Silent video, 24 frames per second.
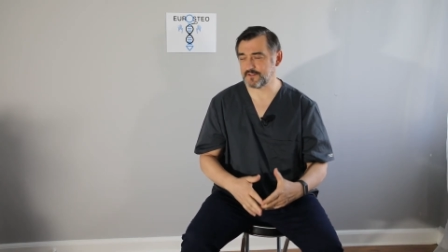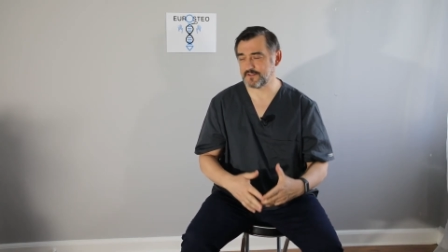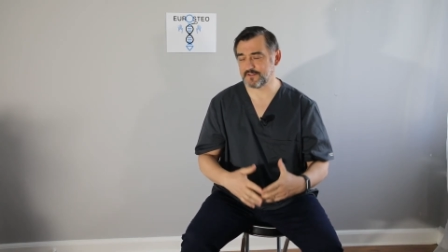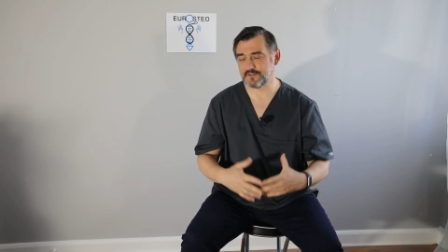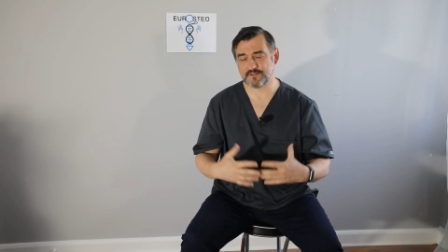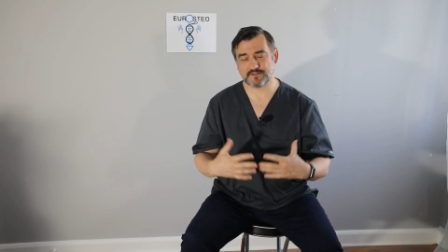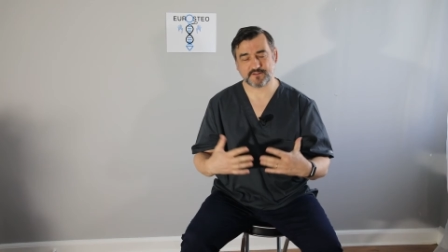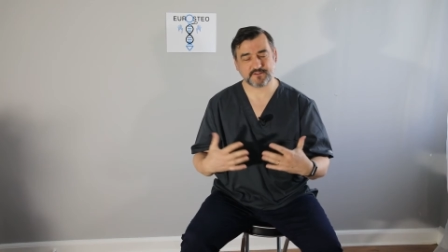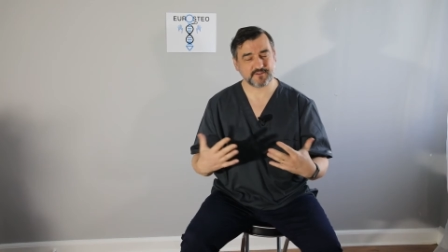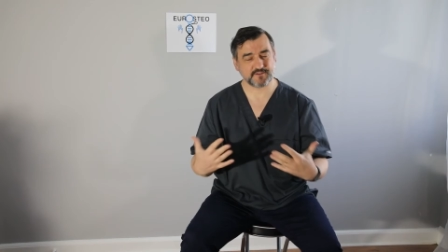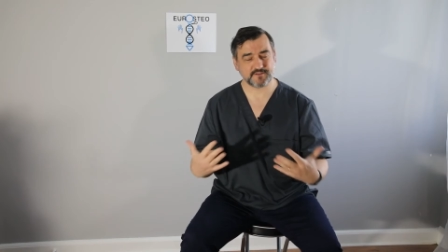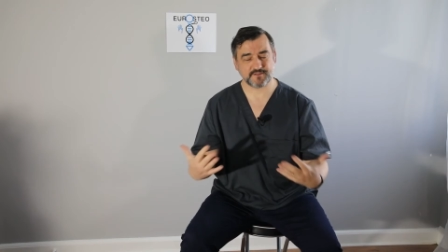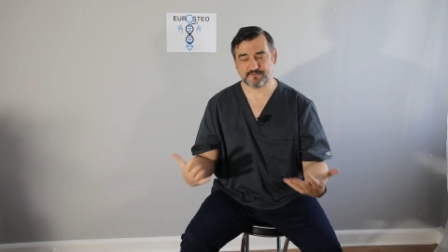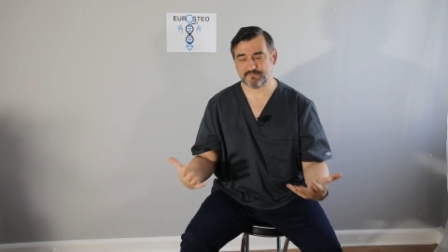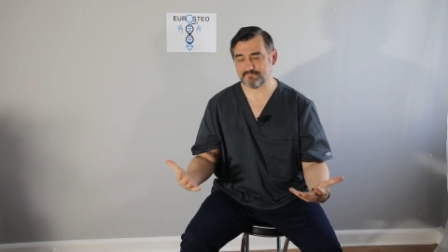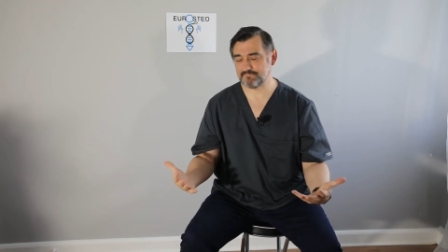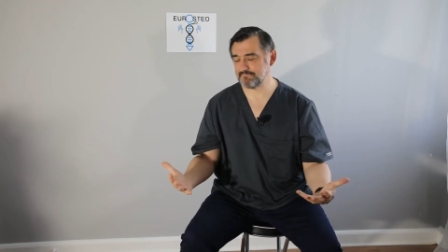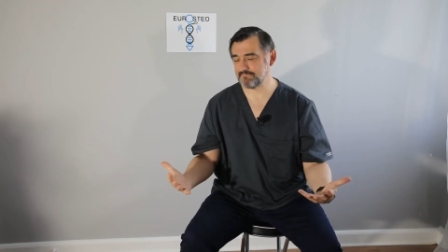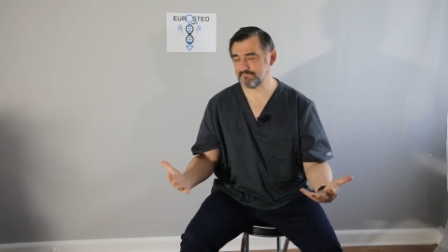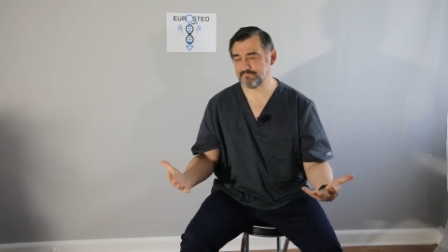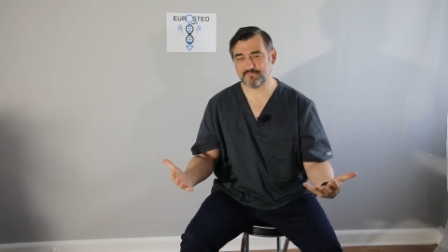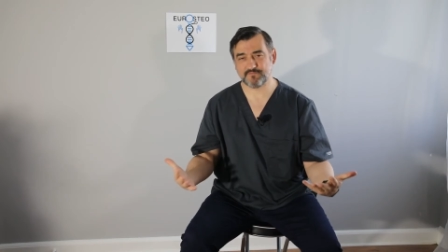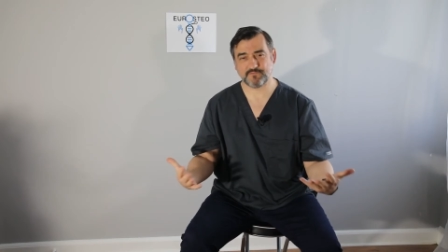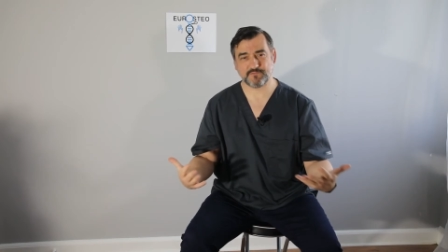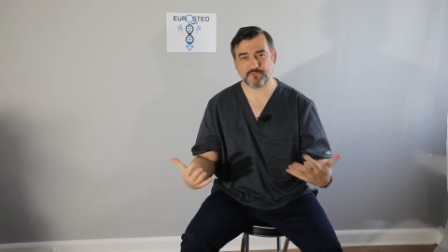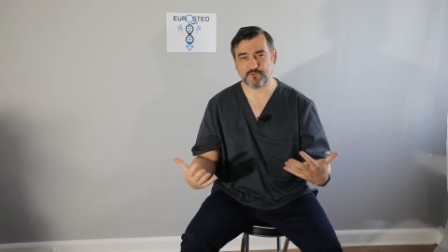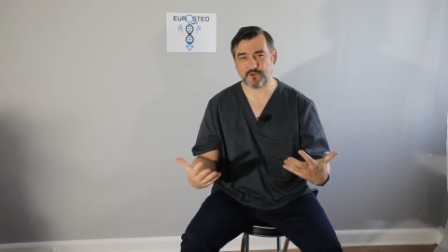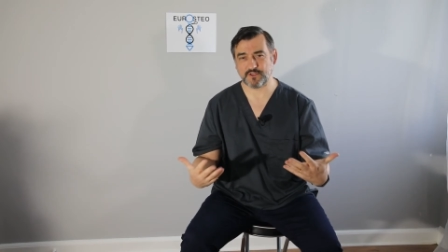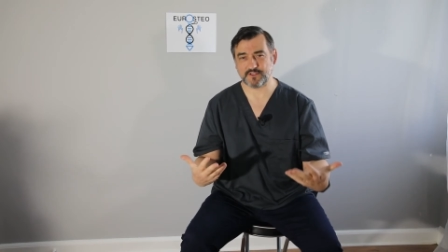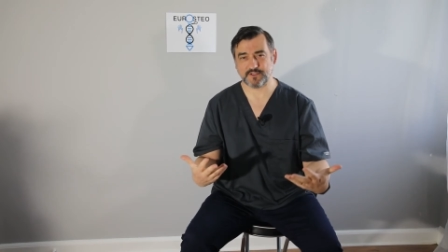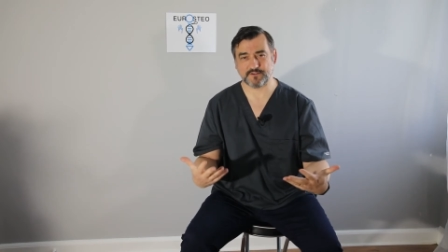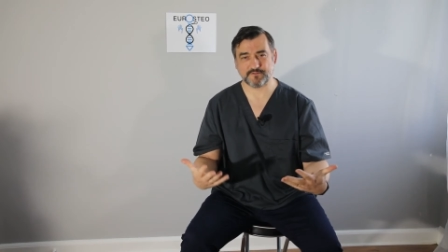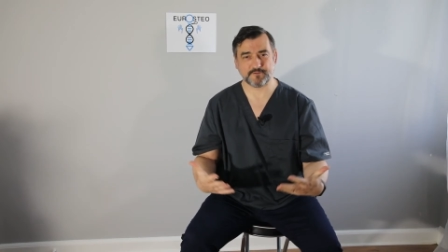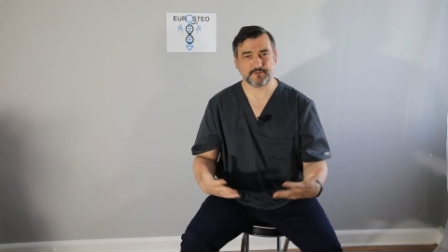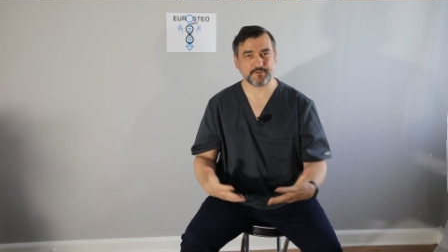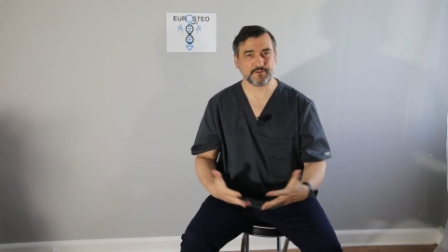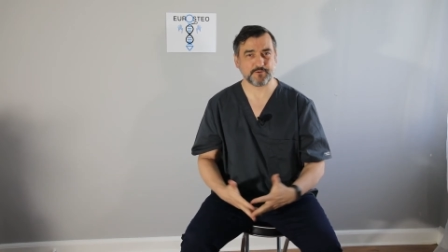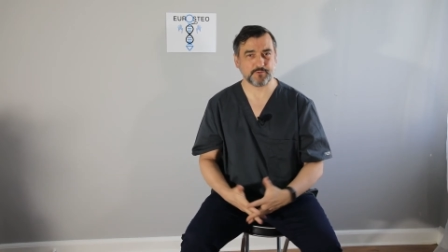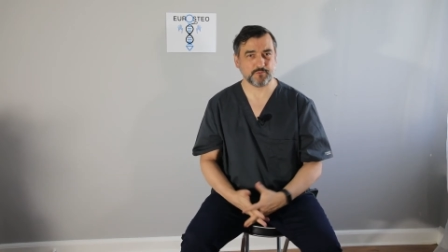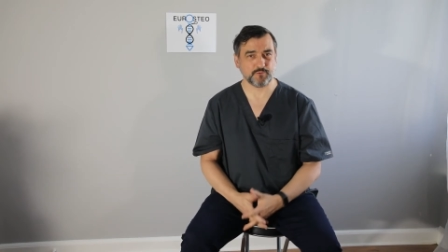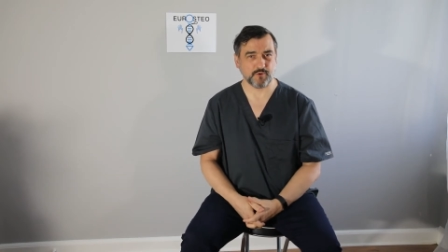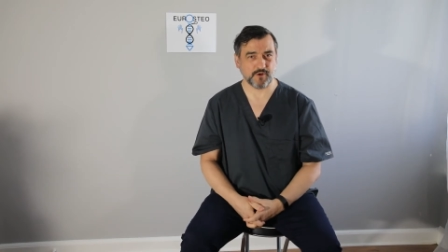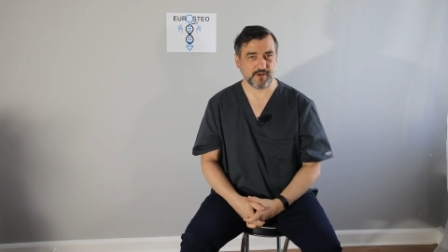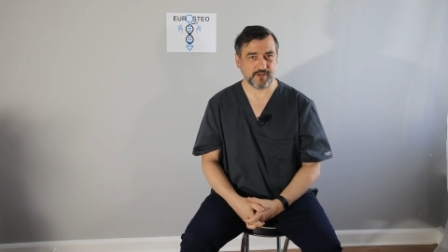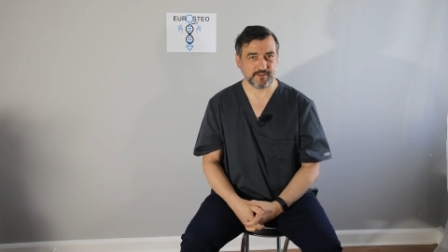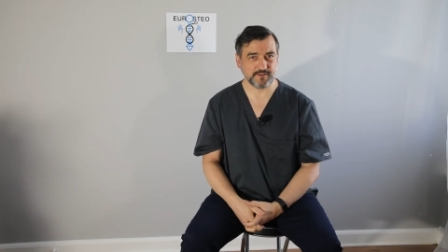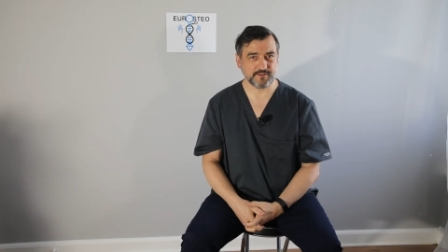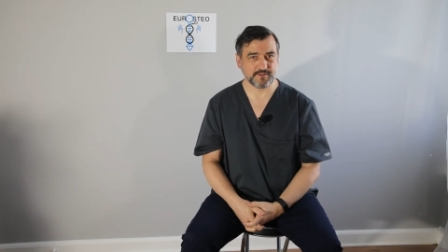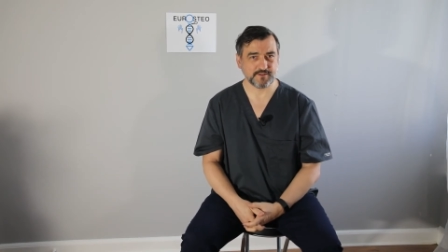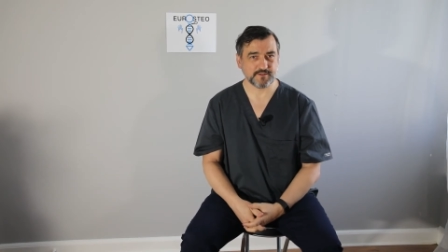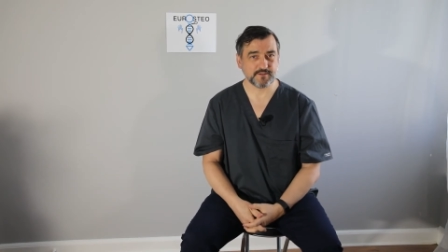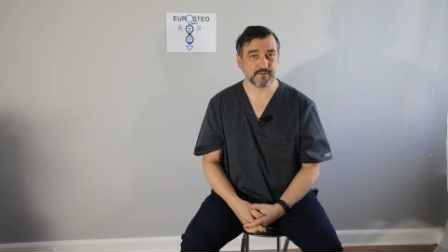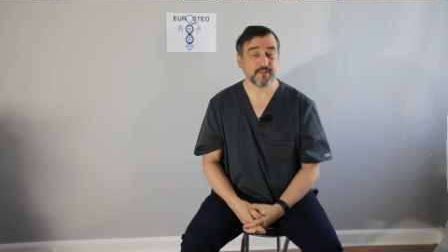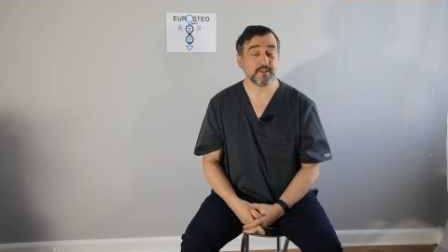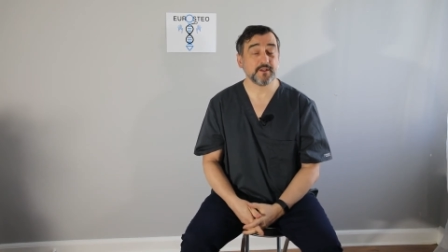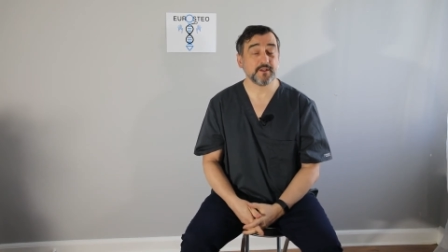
is whatever you want.